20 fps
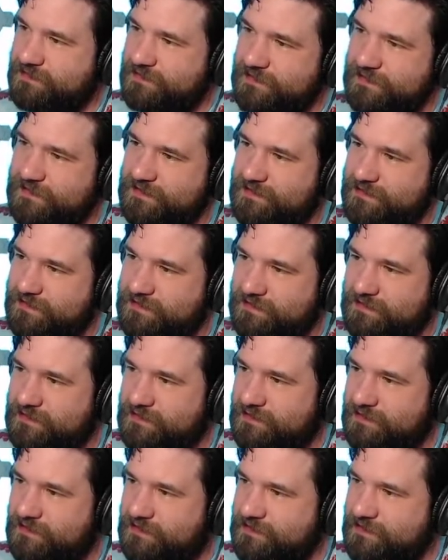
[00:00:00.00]

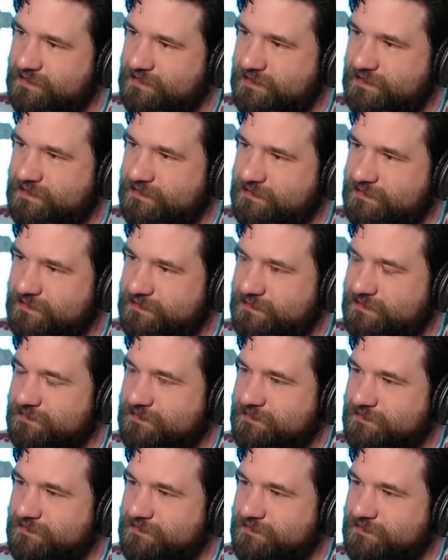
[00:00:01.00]
[no speech]